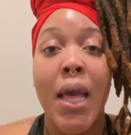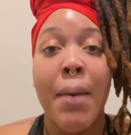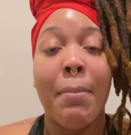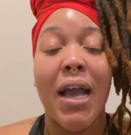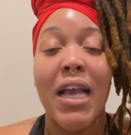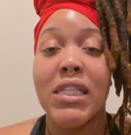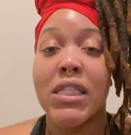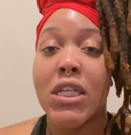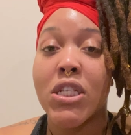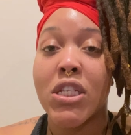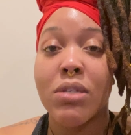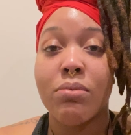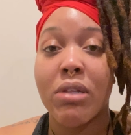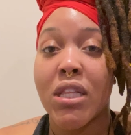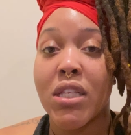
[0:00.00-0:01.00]
My
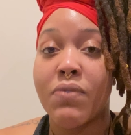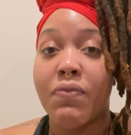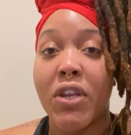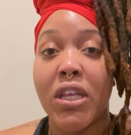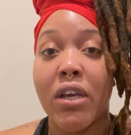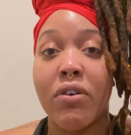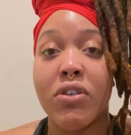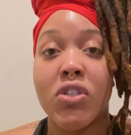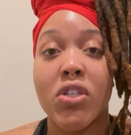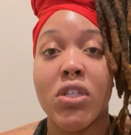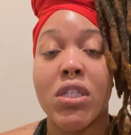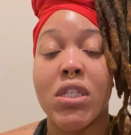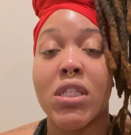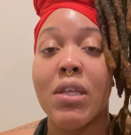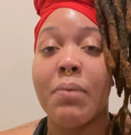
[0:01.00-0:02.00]
intentions with this video is
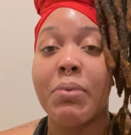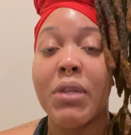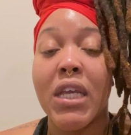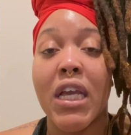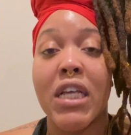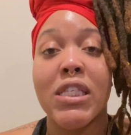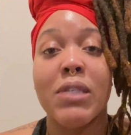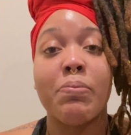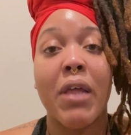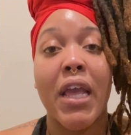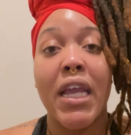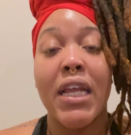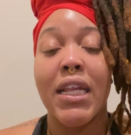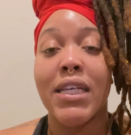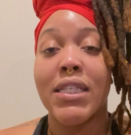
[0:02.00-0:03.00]
just to simply
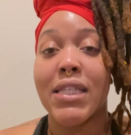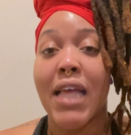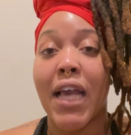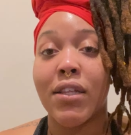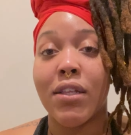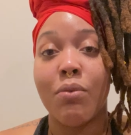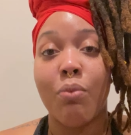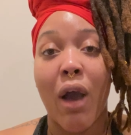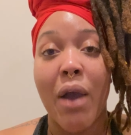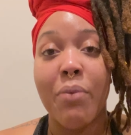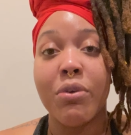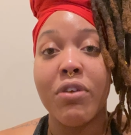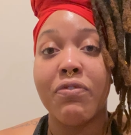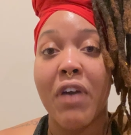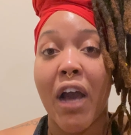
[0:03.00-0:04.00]
explain exactly why
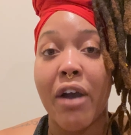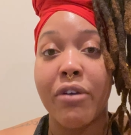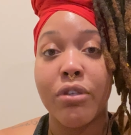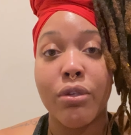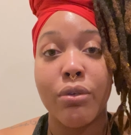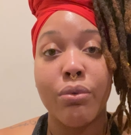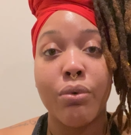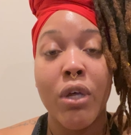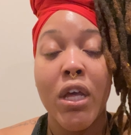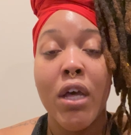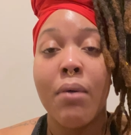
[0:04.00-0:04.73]
we value